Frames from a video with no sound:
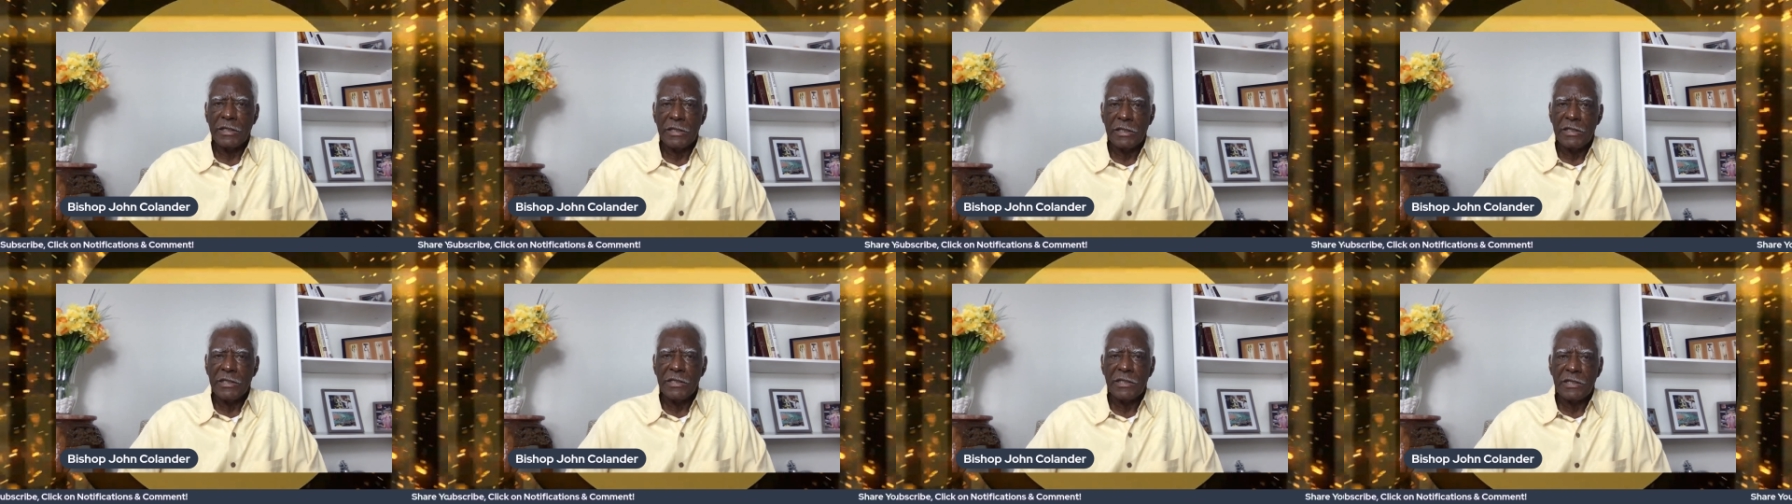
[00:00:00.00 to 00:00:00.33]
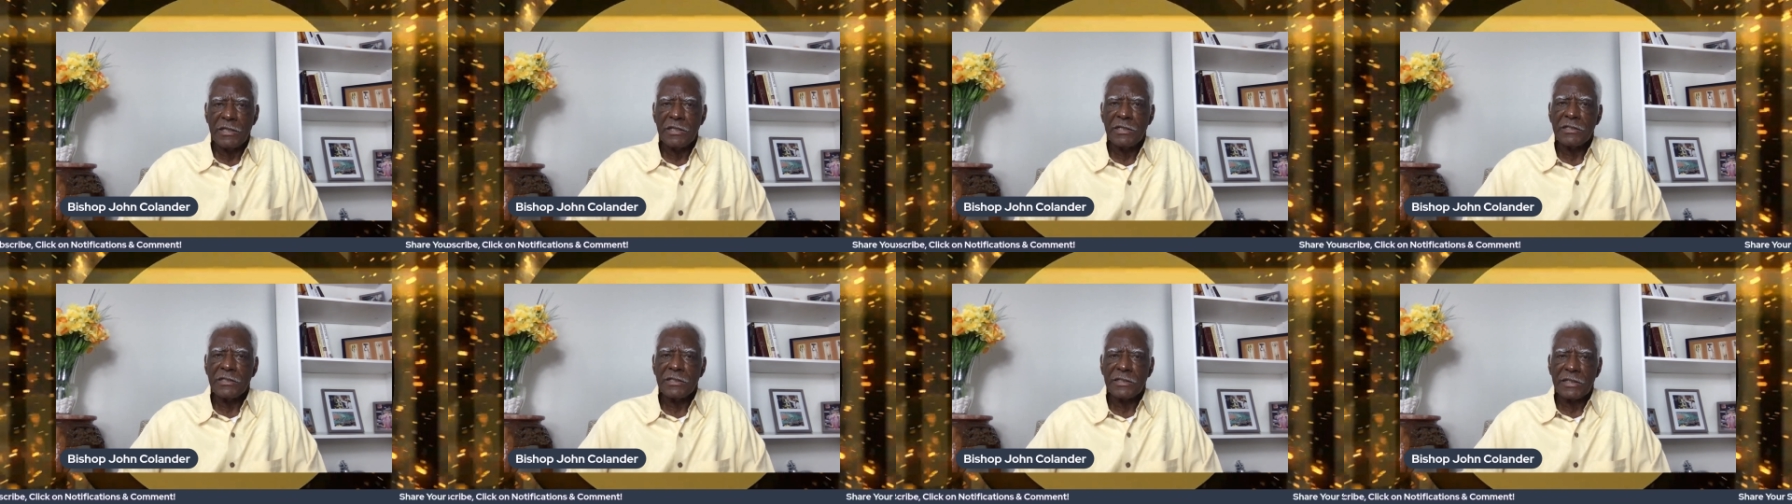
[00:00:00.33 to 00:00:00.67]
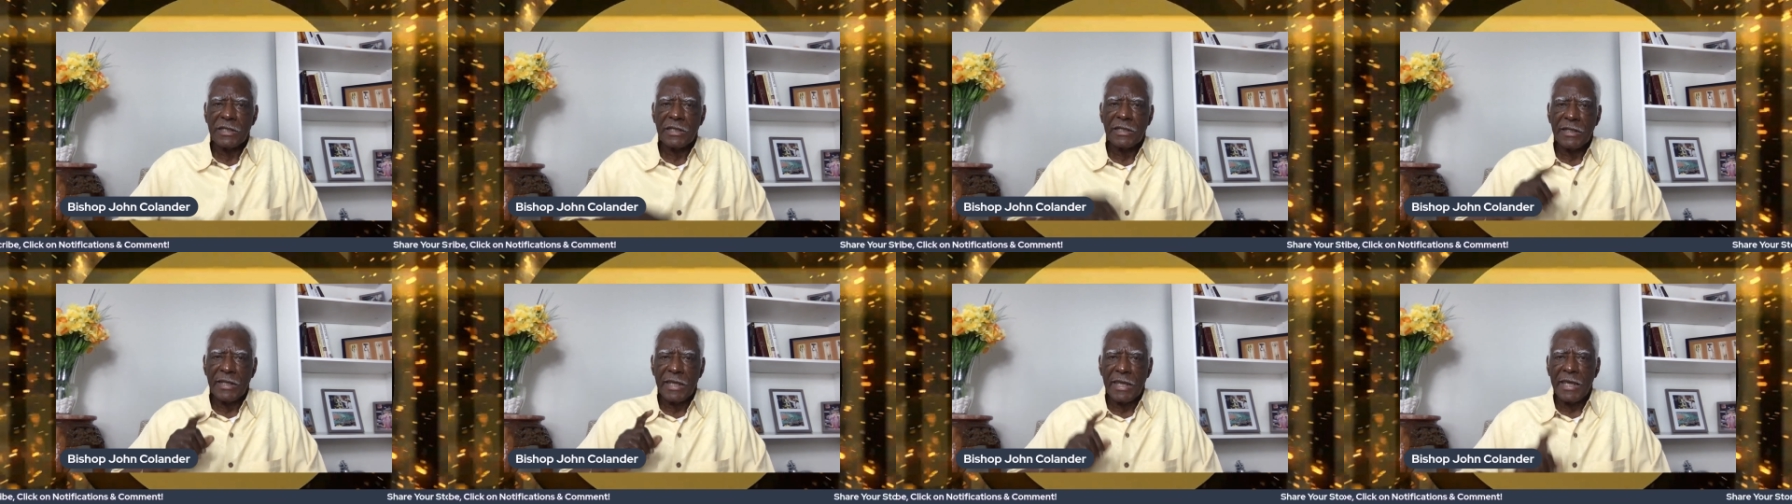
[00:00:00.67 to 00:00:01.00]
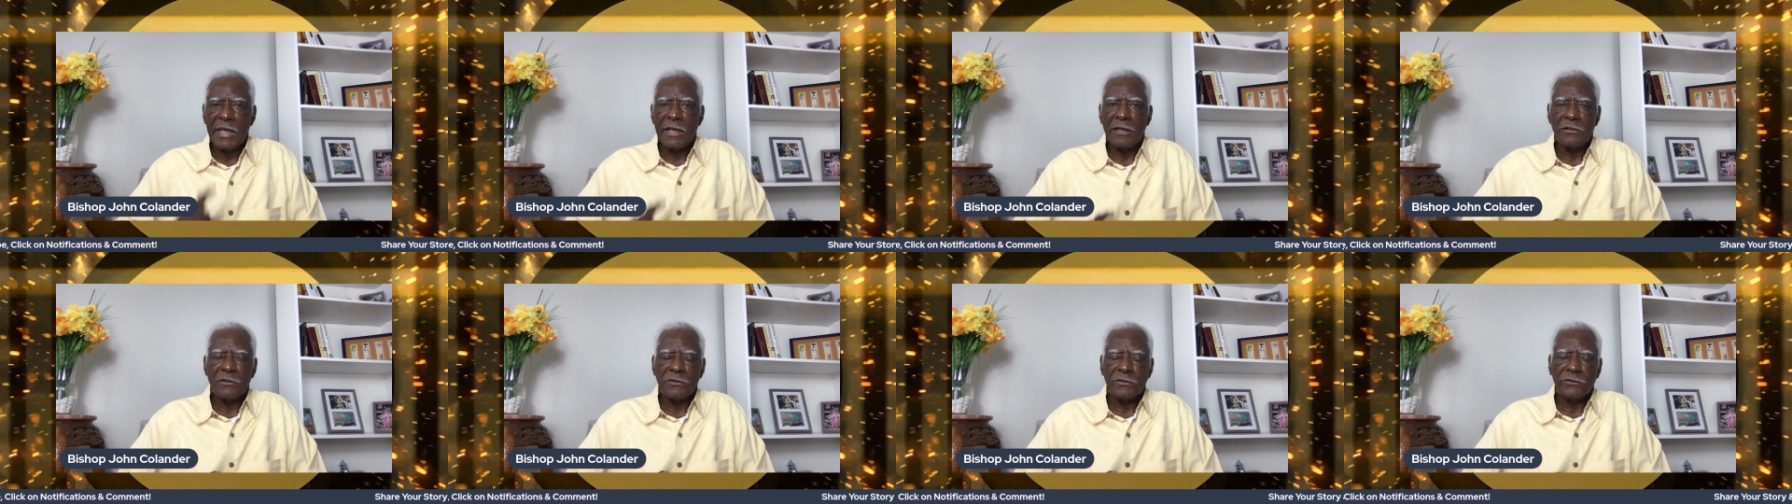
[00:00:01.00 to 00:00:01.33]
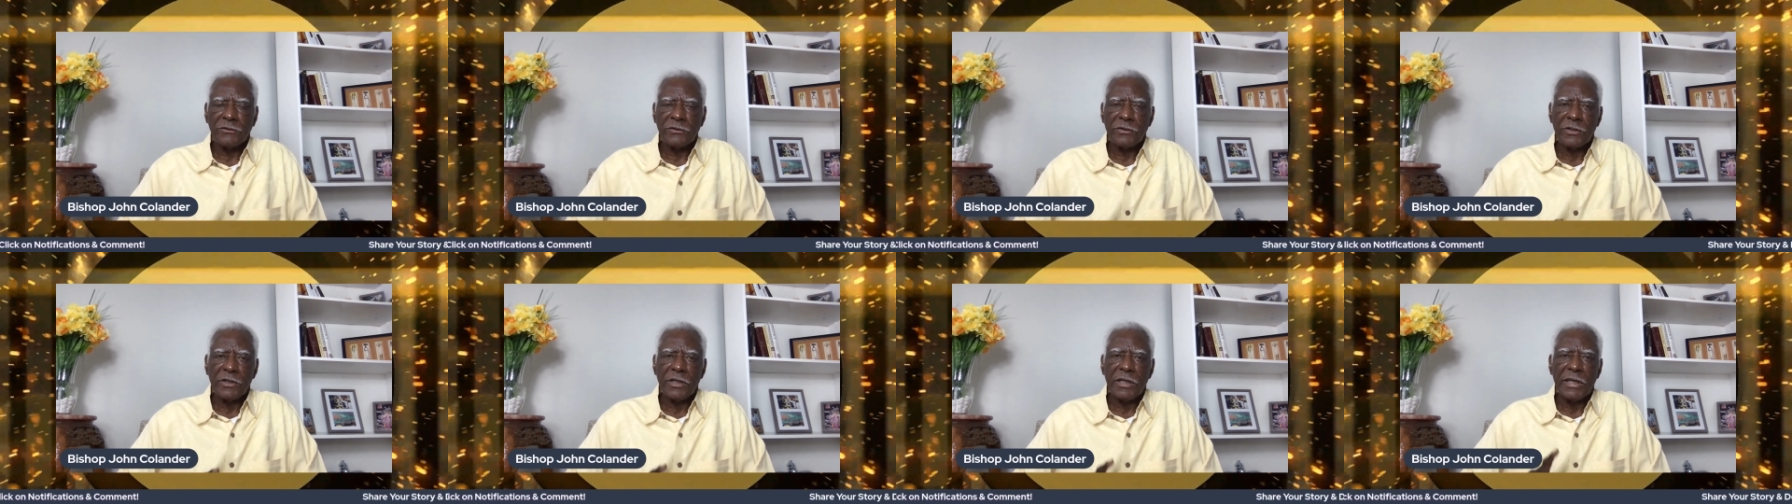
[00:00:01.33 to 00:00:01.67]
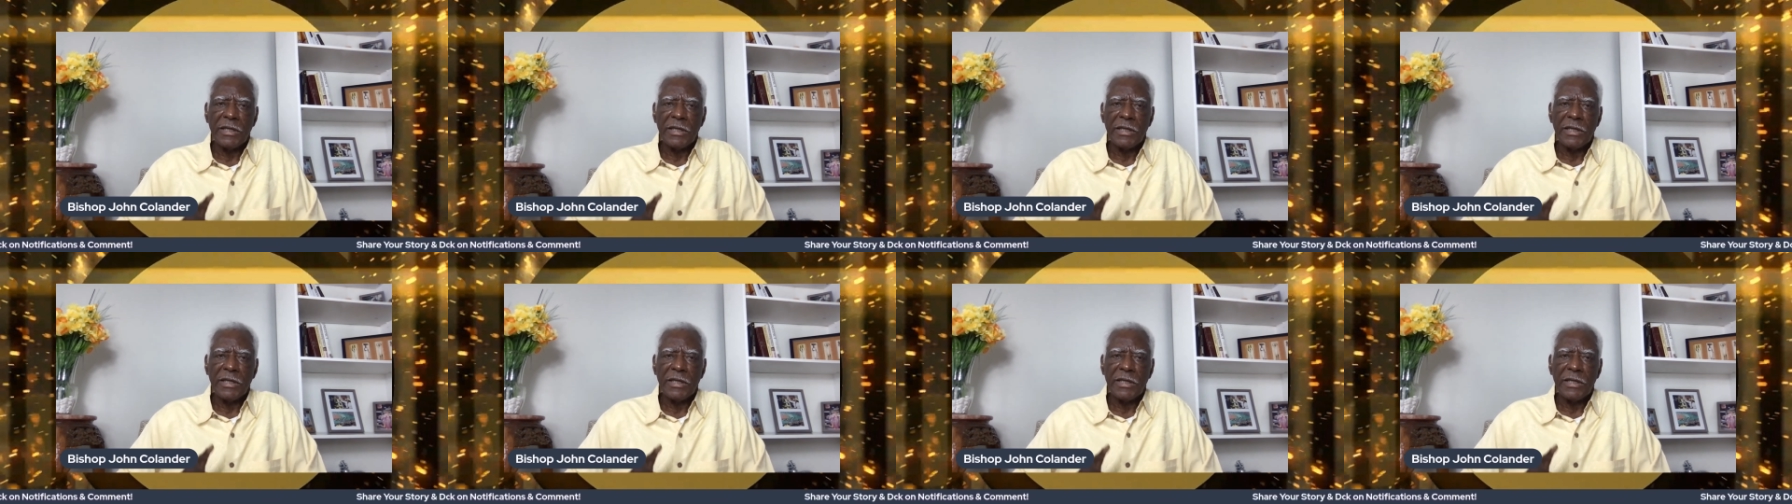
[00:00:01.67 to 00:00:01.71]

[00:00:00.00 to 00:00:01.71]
is an answer,